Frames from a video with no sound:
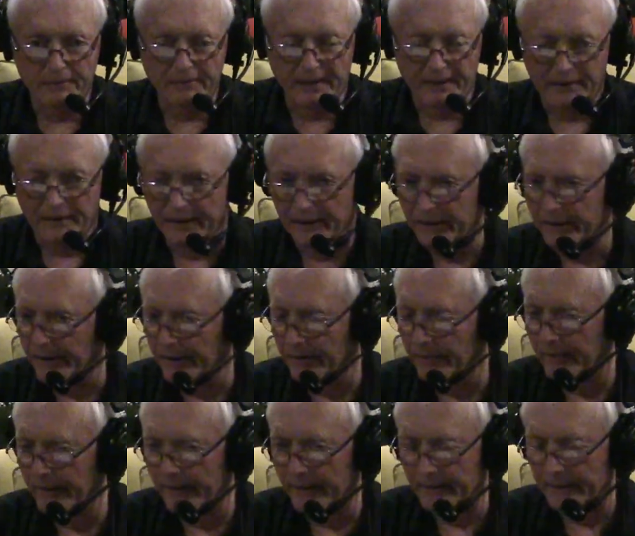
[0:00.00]
I think they're
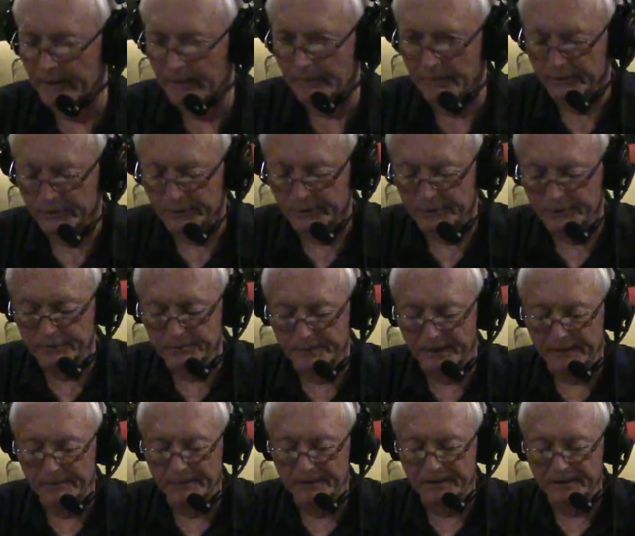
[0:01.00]
ranked number 2
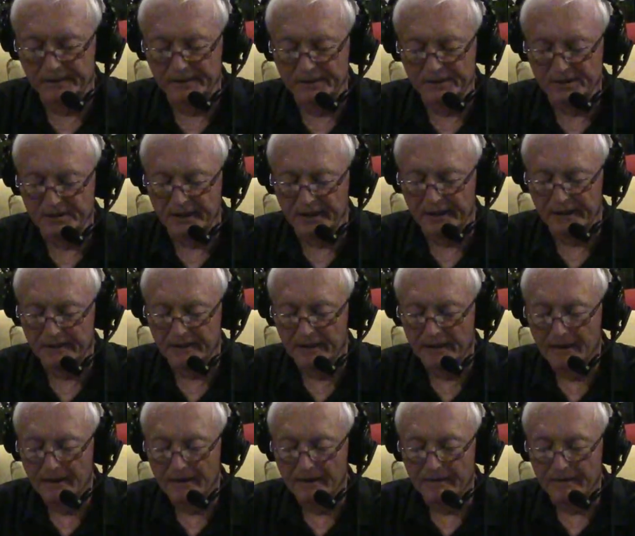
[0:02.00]
maybe in the state
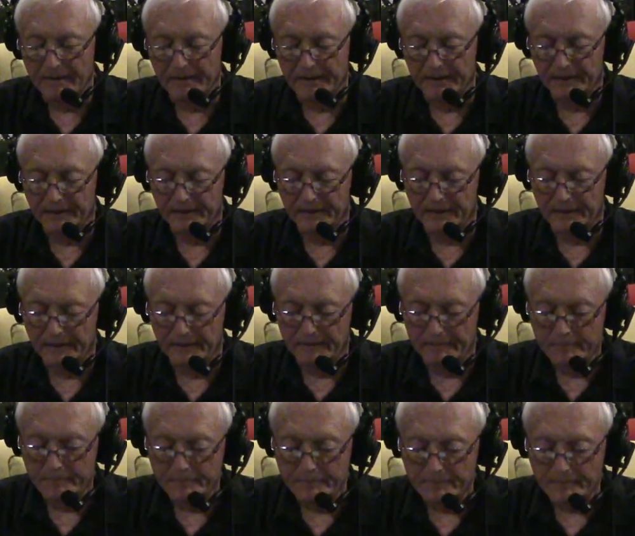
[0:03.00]
in
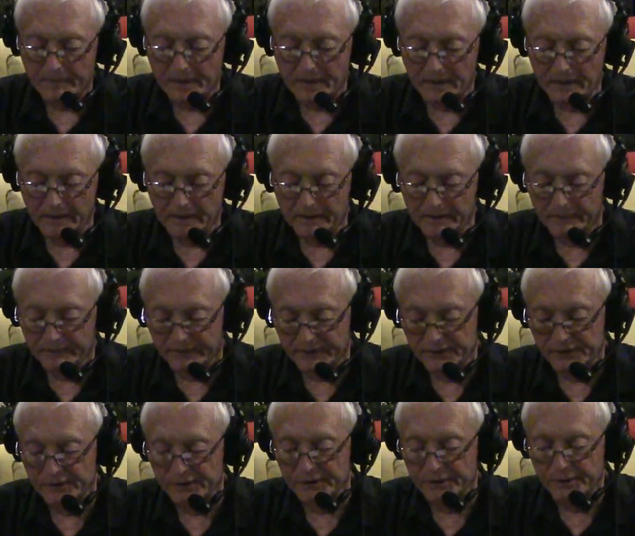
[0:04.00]

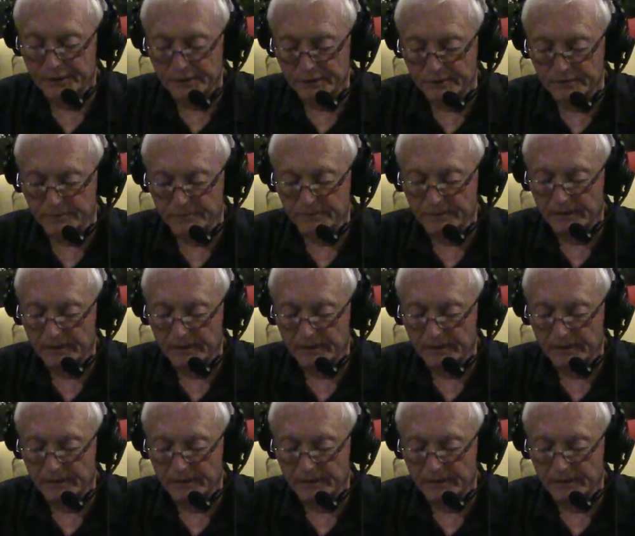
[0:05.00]
Division 2.